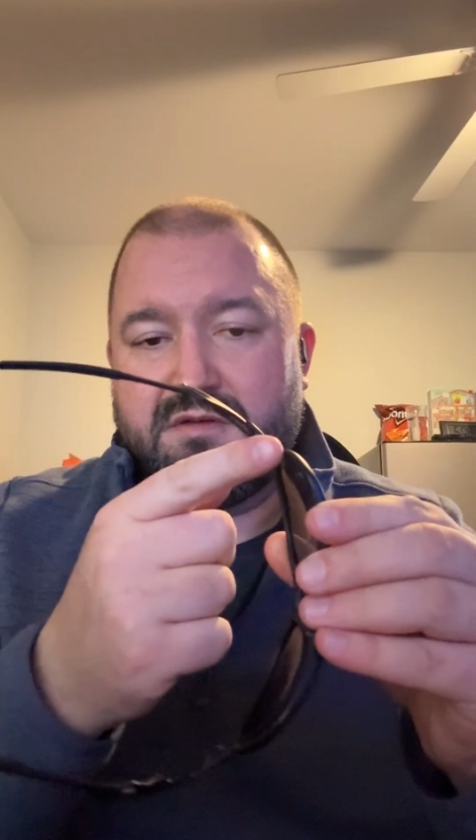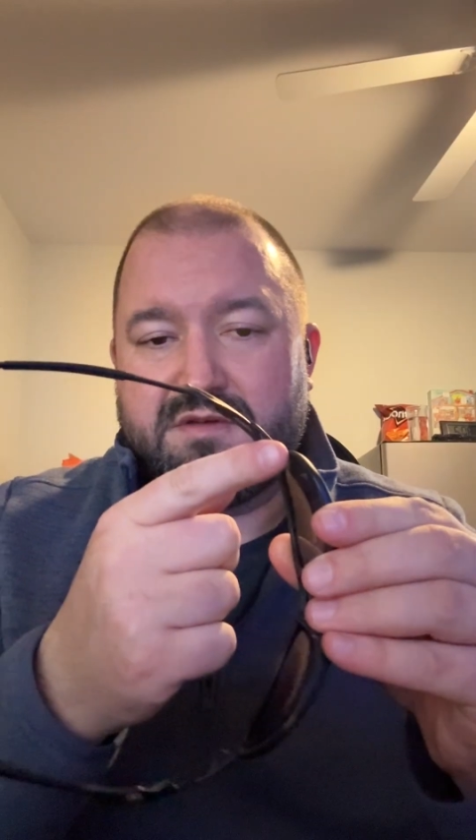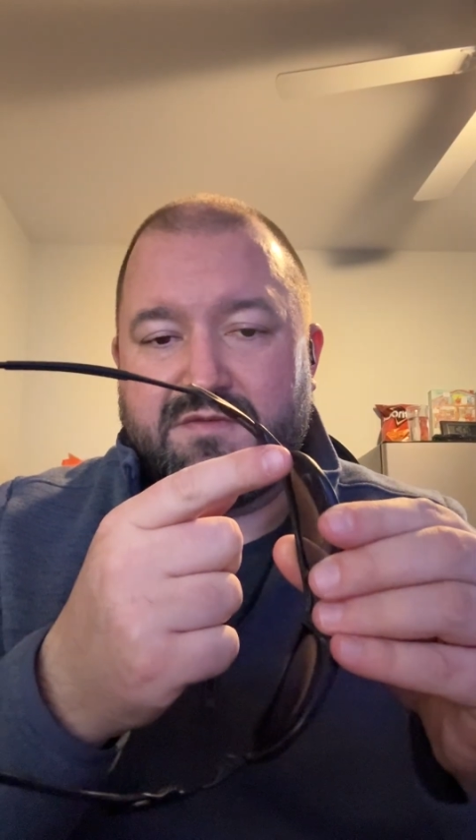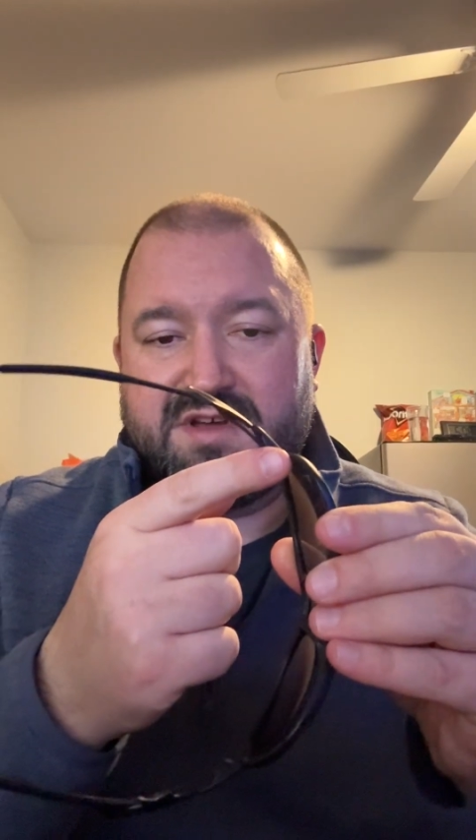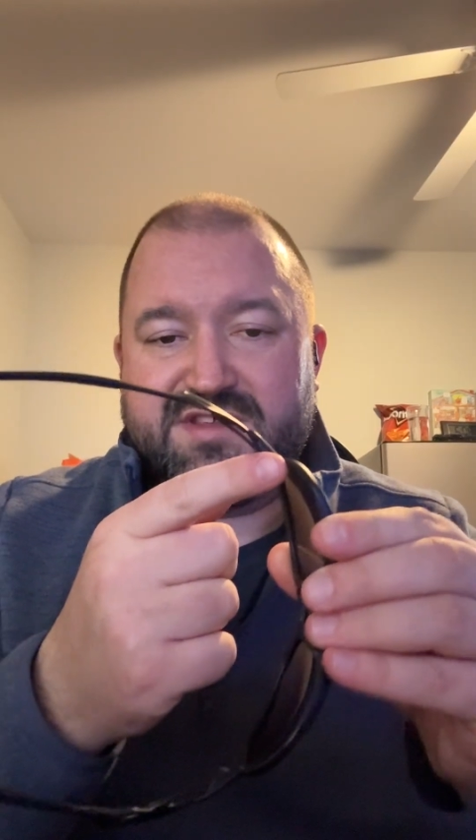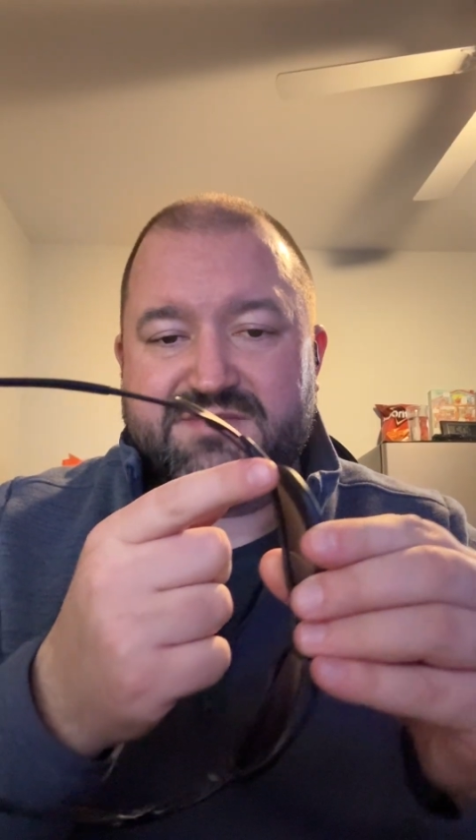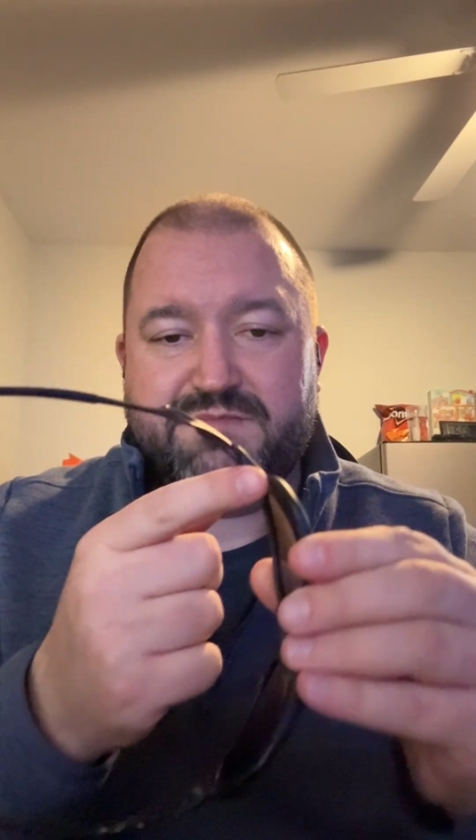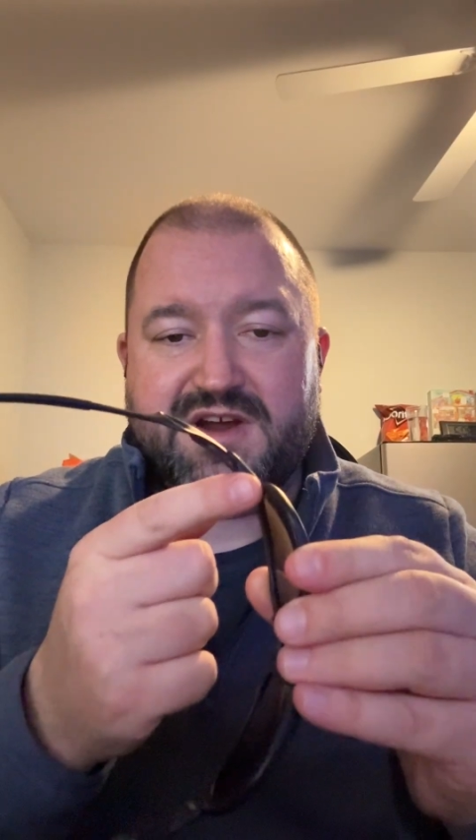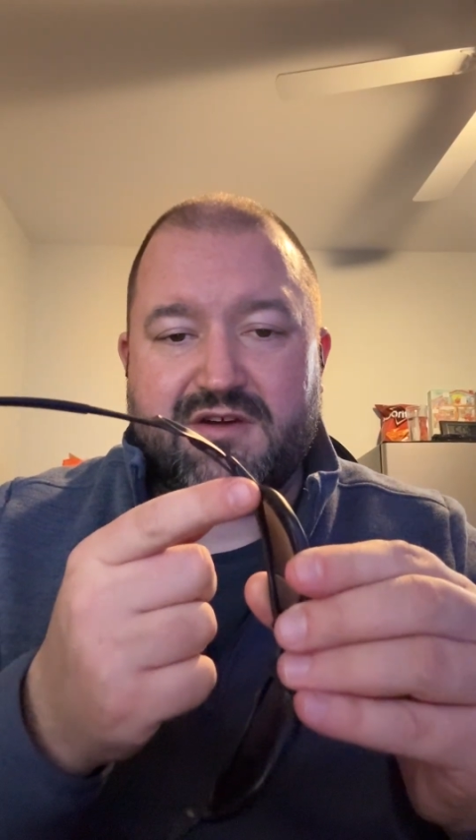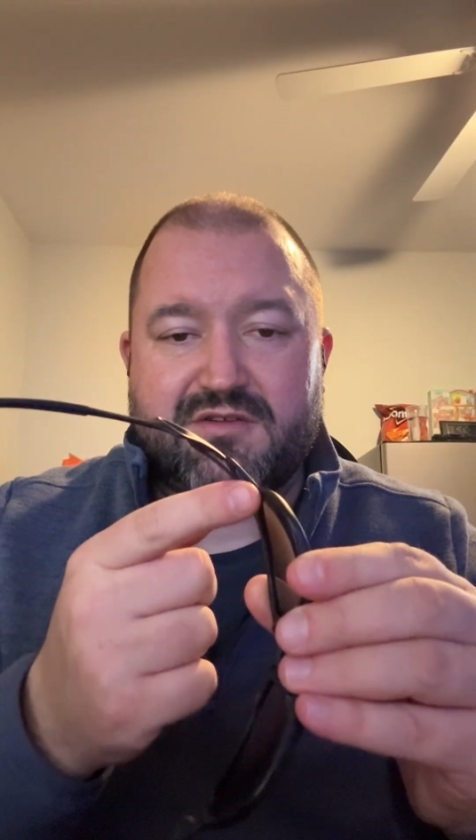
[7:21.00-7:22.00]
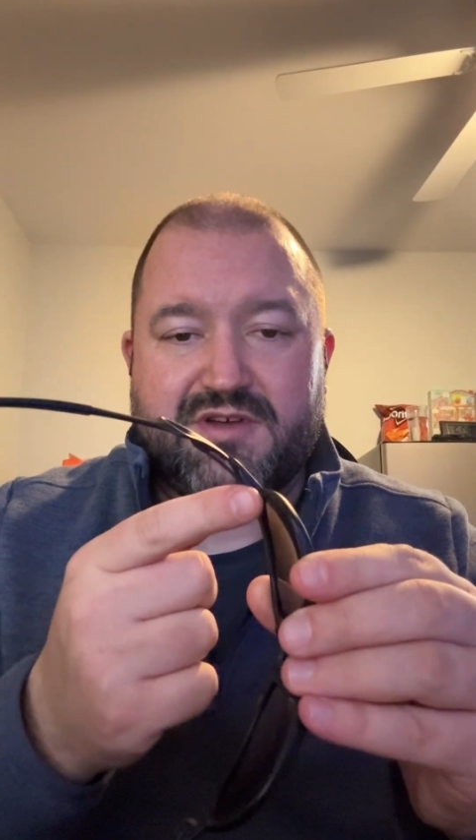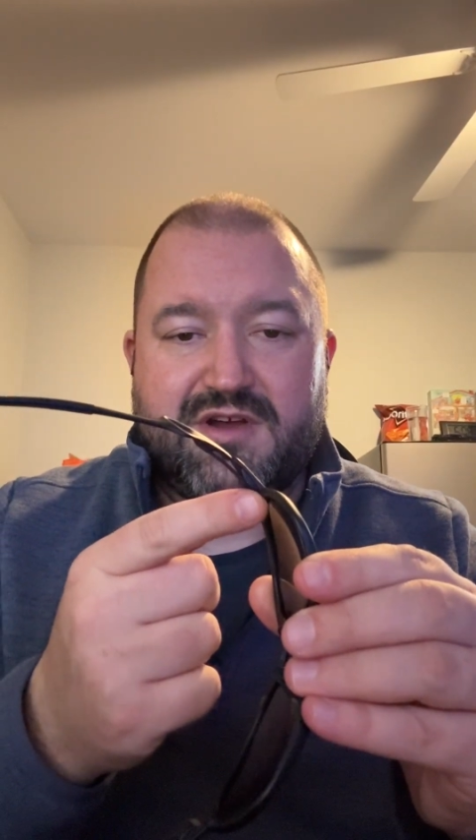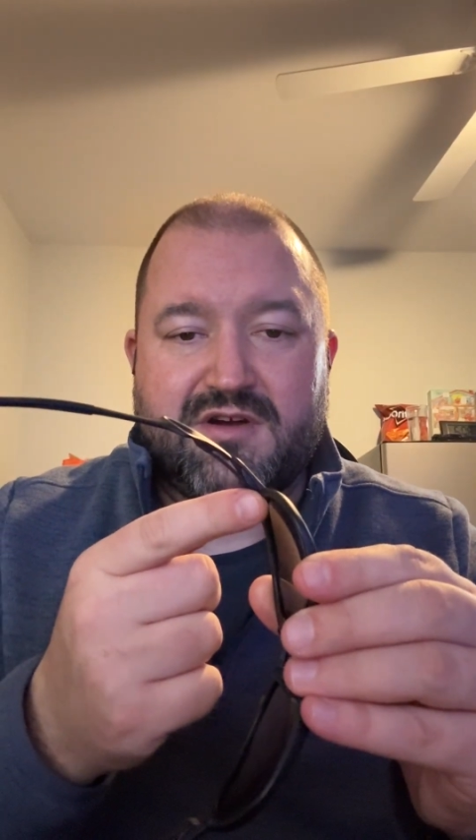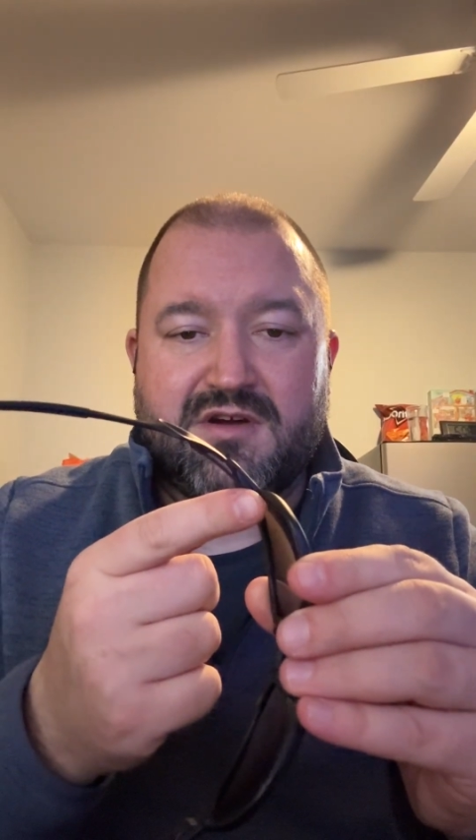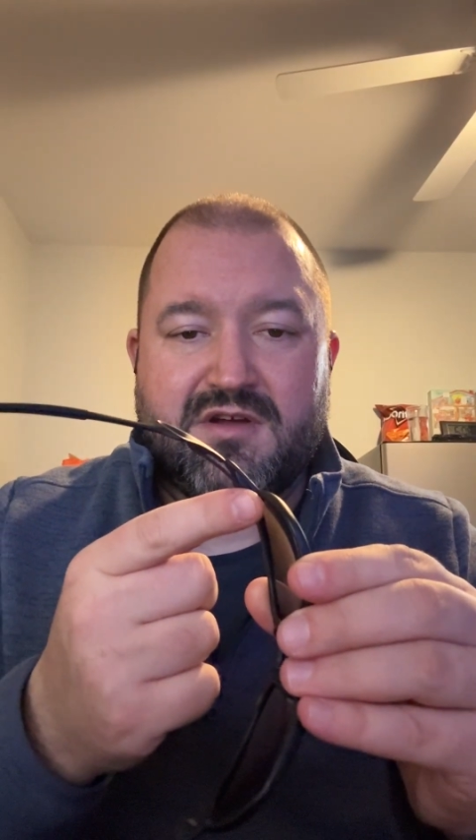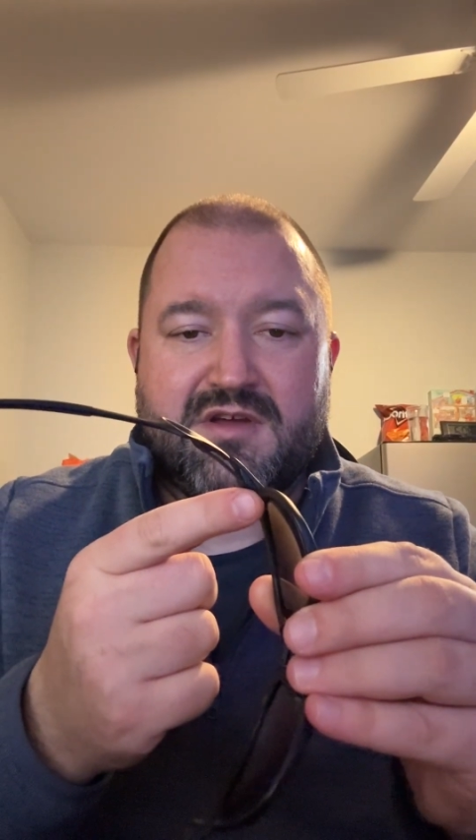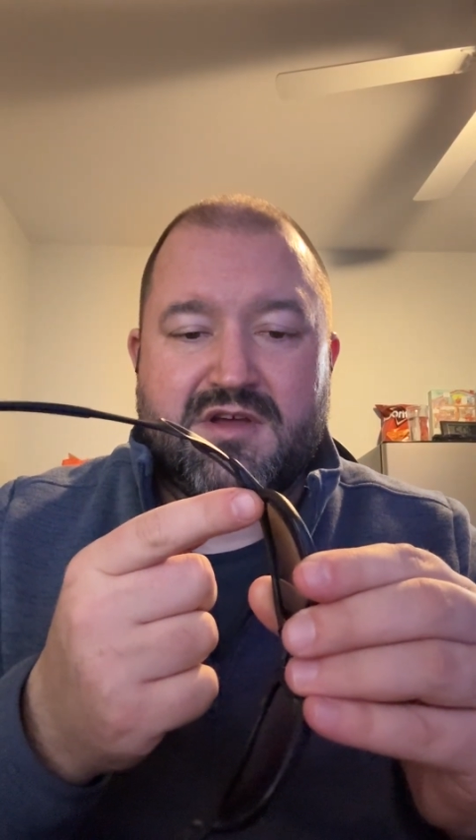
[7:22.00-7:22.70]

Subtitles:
you've got this barrel here